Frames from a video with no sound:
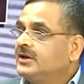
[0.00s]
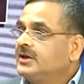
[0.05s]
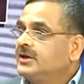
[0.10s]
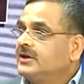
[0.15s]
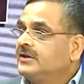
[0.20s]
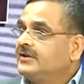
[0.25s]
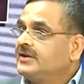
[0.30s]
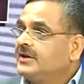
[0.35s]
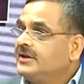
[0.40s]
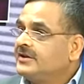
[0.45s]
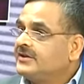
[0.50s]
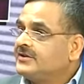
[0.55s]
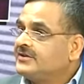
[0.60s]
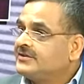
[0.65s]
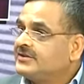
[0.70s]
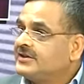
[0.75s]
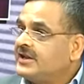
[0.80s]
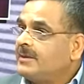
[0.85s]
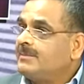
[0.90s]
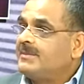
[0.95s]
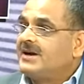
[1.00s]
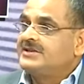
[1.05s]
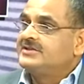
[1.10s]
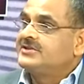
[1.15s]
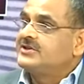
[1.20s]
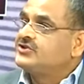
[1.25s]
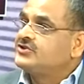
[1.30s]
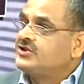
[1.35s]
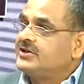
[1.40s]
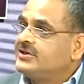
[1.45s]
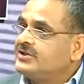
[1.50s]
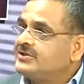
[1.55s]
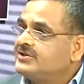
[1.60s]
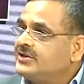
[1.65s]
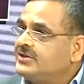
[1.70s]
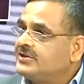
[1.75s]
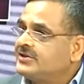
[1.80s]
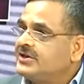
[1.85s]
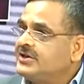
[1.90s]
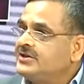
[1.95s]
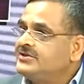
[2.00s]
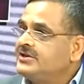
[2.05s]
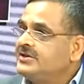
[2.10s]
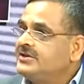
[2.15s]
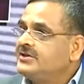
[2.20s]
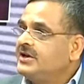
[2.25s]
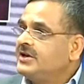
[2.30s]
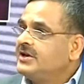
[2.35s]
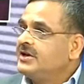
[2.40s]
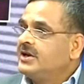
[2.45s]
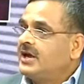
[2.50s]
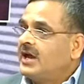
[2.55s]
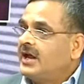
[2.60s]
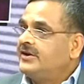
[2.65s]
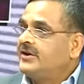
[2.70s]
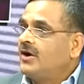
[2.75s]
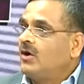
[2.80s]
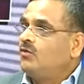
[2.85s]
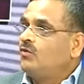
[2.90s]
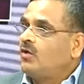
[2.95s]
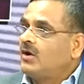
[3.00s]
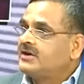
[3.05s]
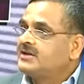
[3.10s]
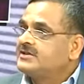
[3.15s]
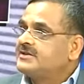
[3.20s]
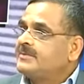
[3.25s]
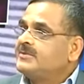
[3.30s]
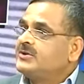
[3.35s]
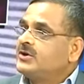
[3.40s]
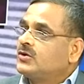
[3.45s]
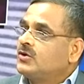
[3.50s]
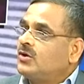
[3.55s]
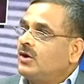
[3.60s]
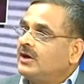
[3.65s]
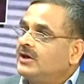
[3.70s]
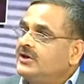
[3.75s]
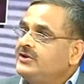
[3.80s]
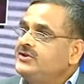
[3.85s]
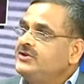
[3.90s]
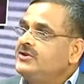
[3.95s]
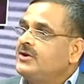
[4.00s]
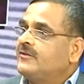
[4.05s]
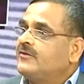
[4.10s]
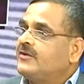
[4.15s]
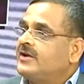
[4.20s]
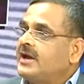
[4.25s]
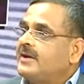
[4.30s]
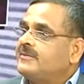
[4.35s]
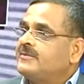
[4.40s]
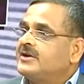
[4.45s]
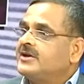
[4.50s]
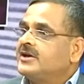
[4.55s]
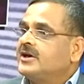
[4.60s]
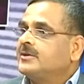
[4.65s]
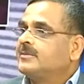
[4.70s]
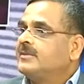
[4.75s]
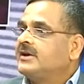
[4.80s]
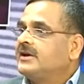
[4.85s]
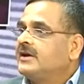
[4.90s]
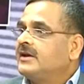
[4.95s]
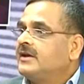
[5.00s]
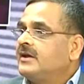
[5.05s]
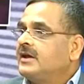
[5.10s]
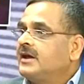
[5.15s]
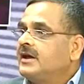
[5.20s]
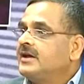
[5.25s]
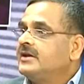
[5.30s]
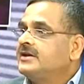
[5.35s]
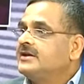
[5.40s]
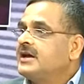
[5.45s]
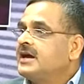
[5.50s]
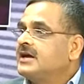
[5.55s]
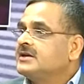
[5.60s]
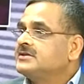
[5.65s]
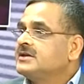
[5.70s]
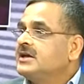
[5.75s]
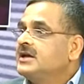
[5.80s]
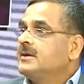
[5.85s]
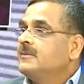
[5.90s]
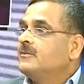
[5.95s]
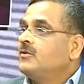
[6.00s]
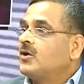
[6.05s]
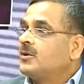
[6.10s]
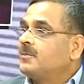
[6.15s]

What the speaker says: the slumization is increasing, and now what is the quality of life in urban areas are